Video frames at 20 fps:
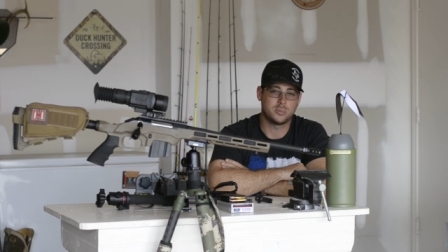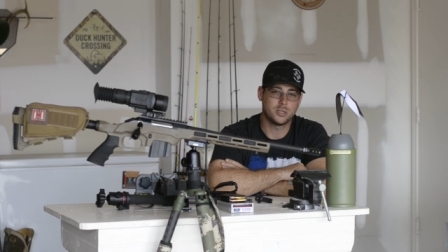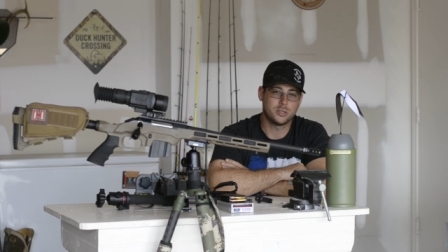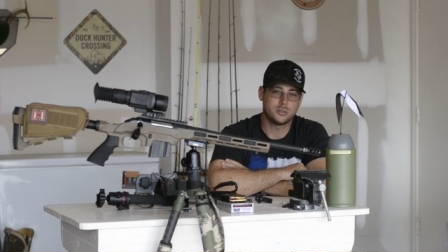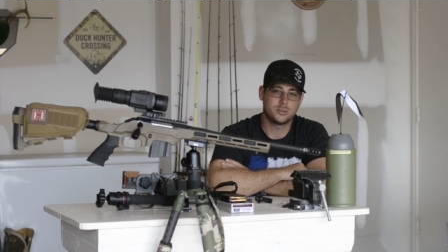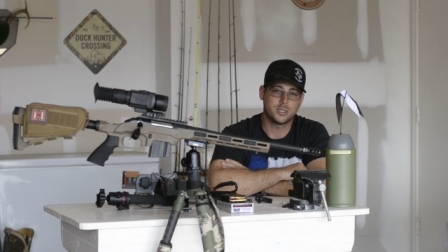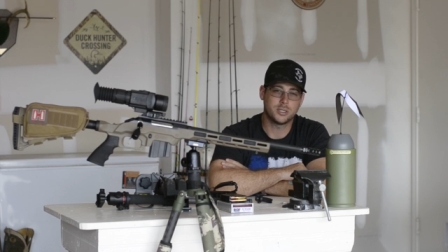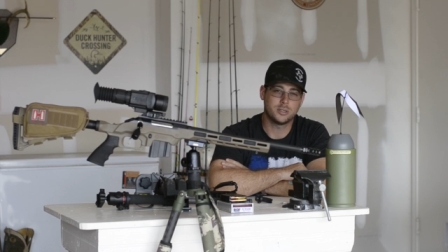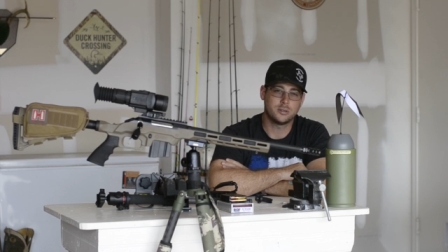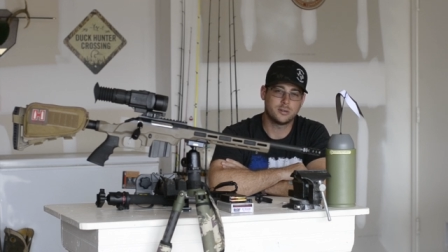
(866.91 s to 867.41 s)

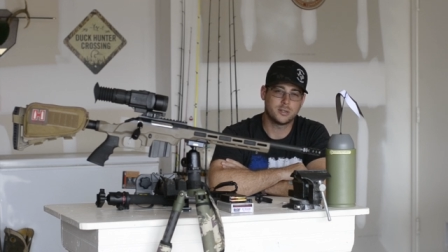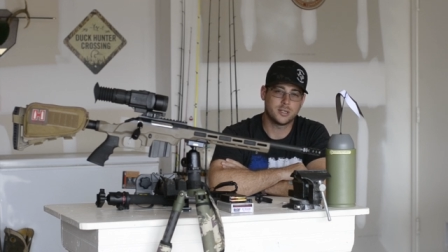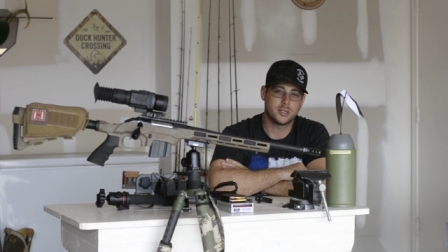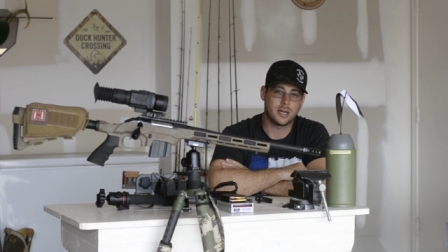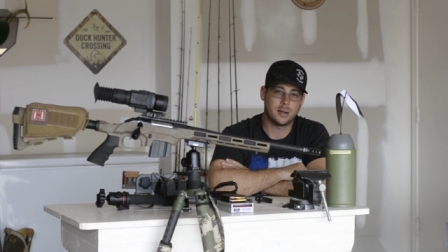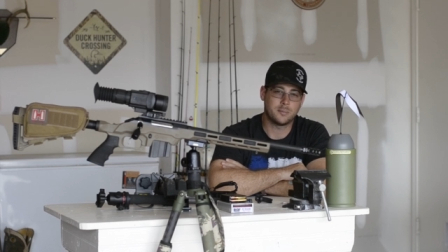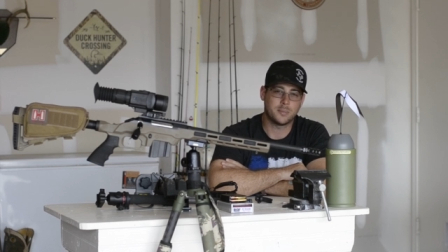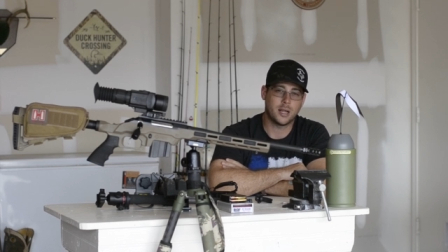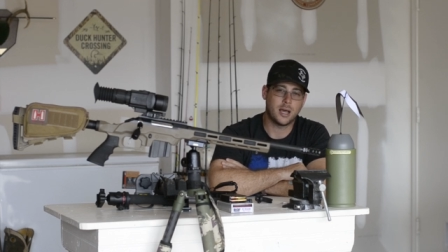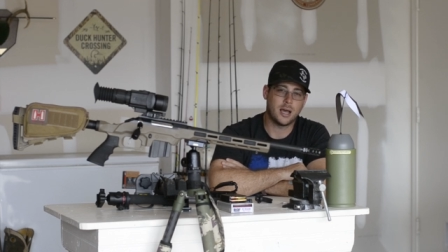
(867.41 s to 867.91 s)
about the
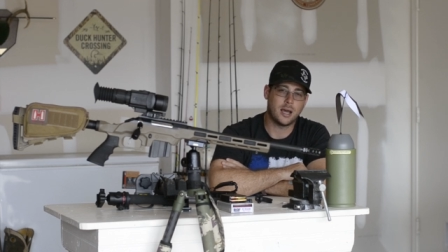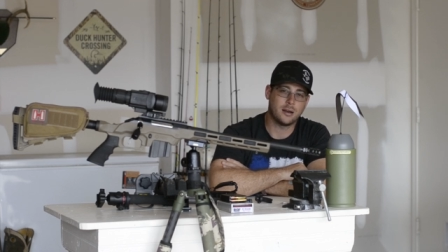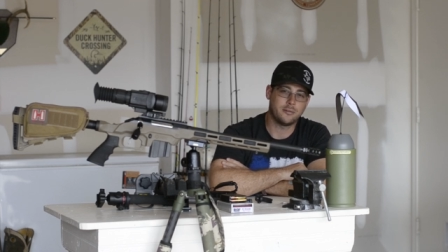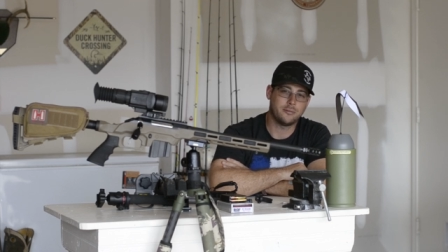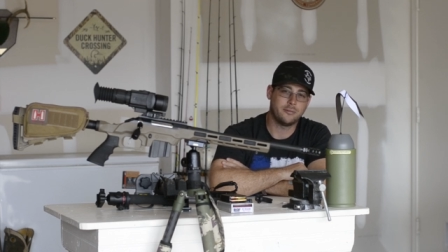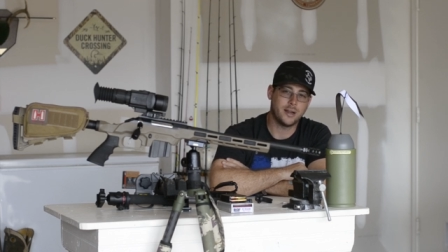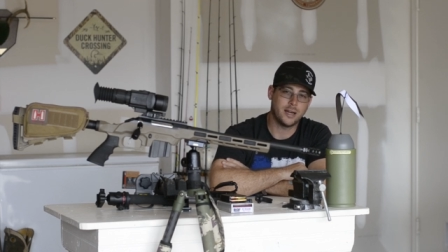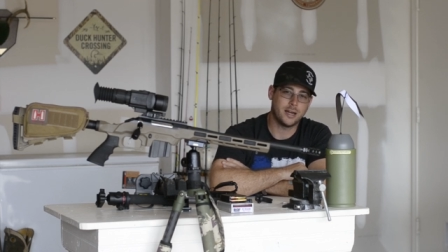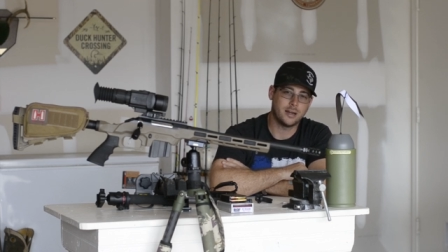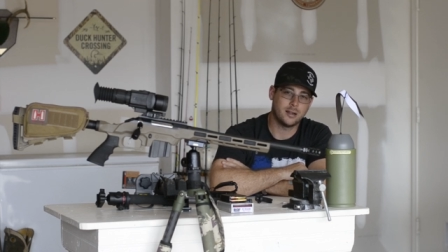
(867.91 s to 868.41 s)
Bluetooth
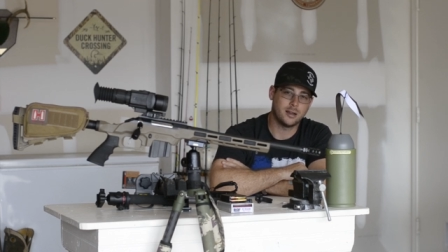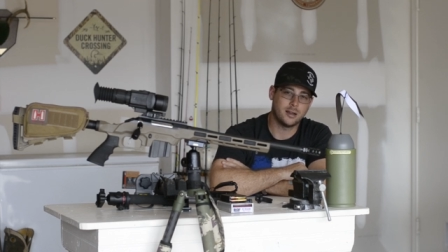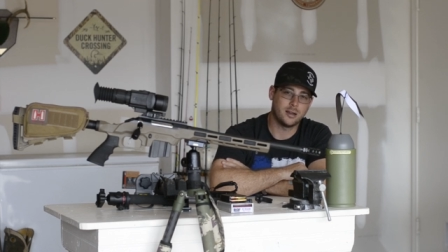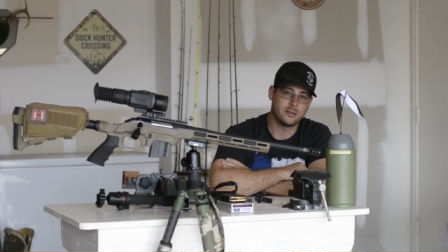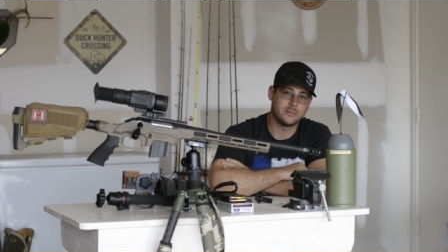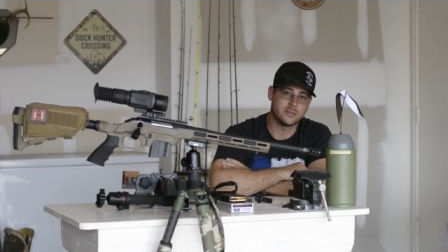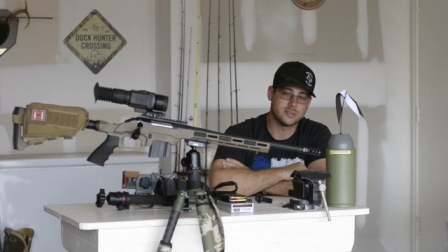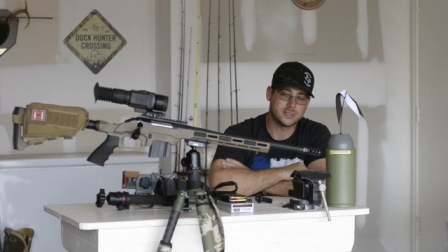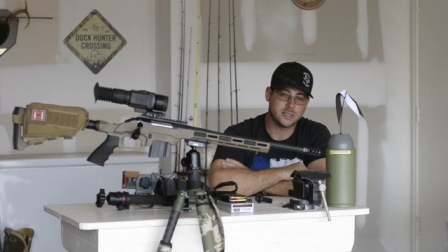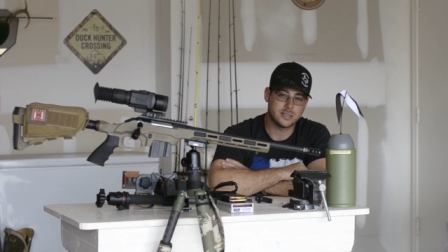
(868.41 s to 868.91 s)
that I'm
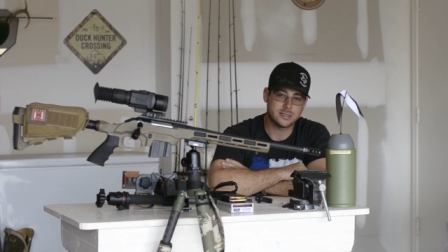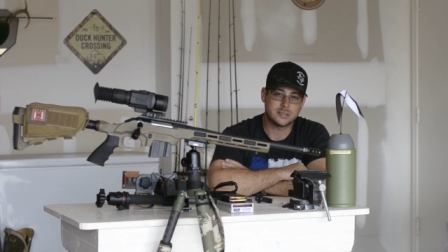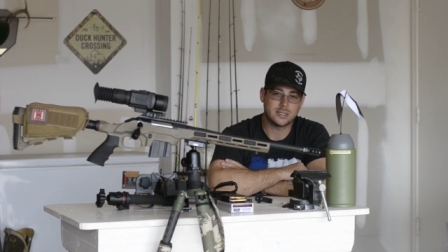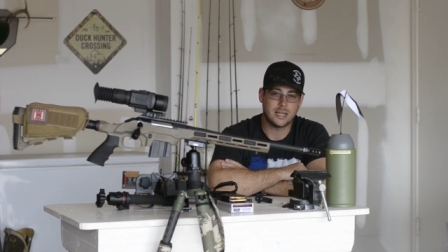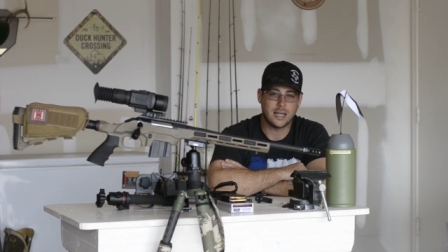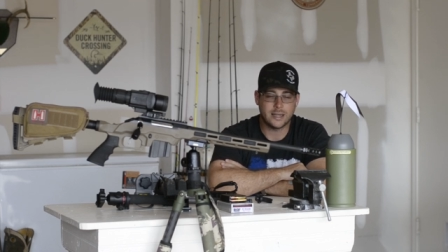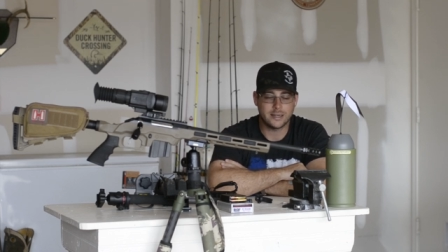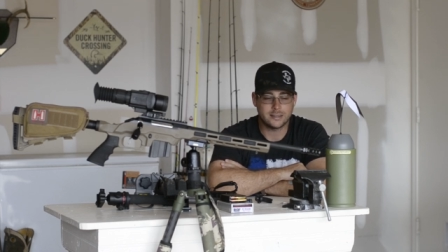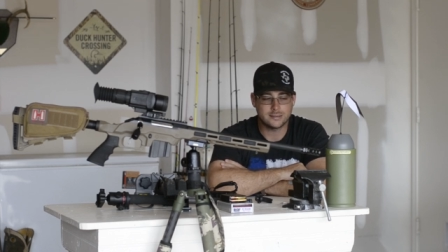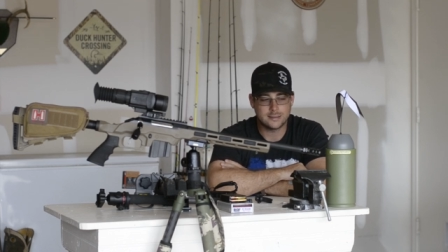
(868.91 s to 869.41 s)
not a fan
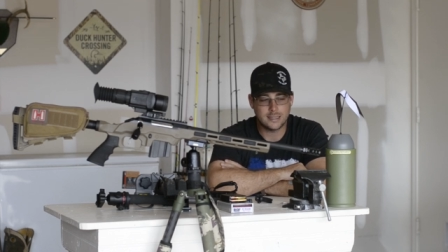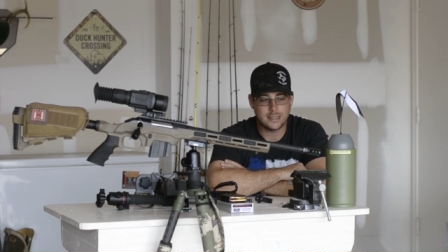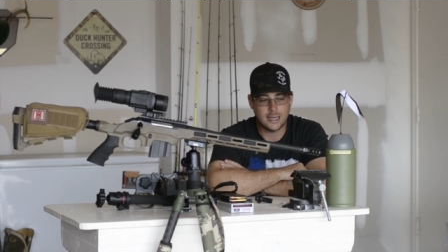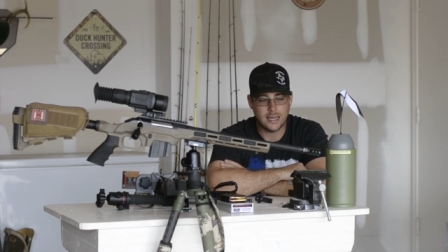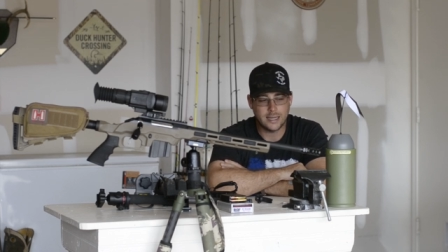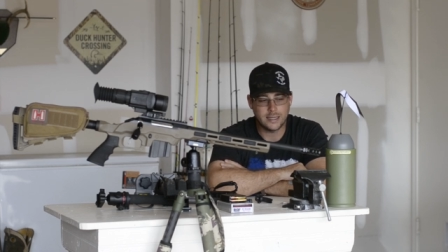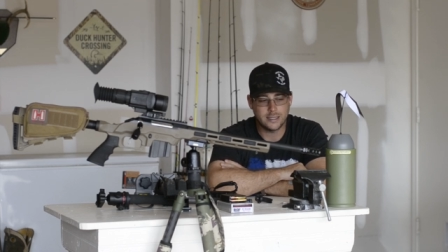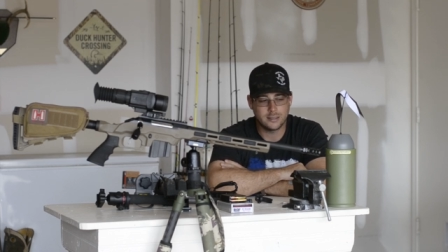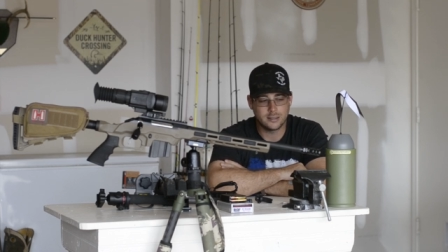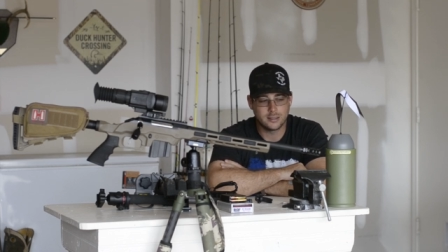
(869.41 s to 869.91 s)
of is its
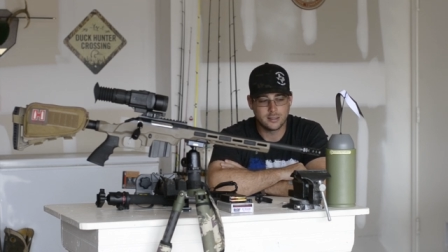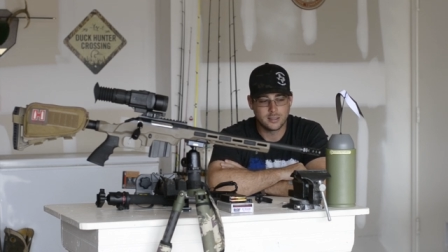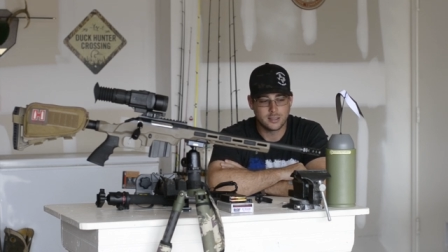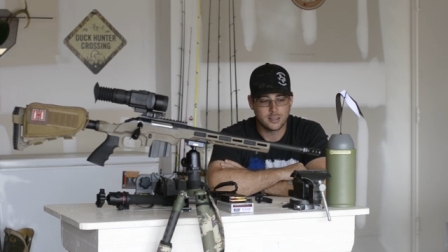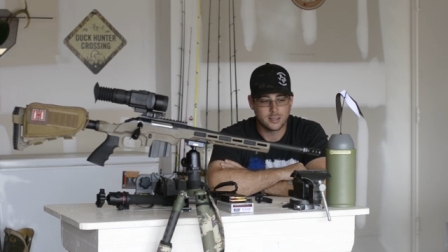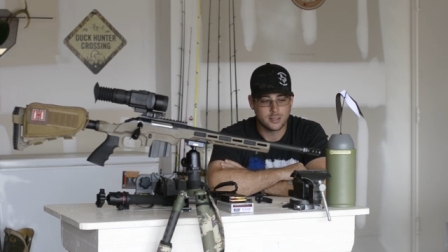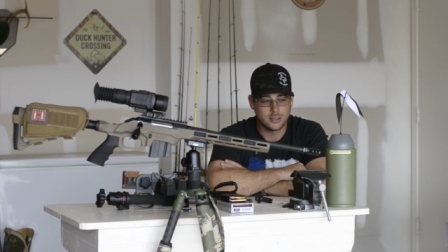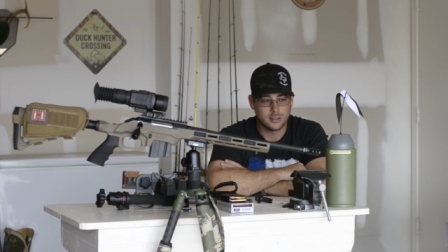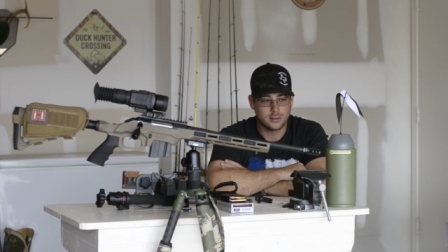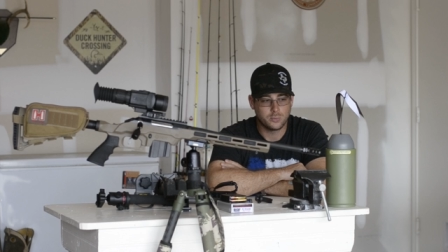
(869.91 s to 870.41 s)
line of
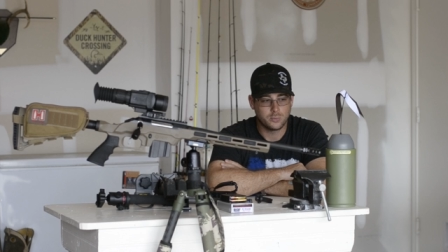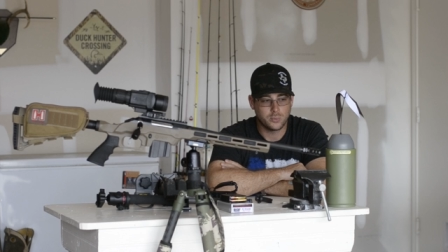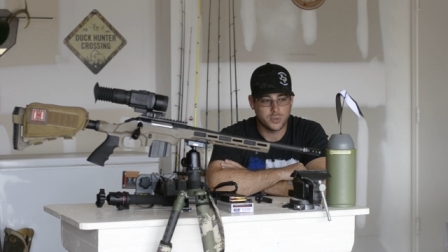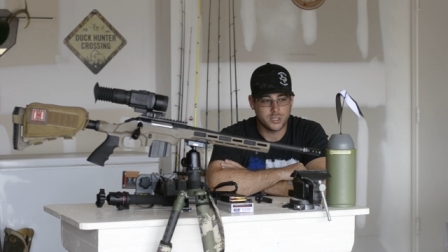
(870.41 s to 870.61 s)
sight,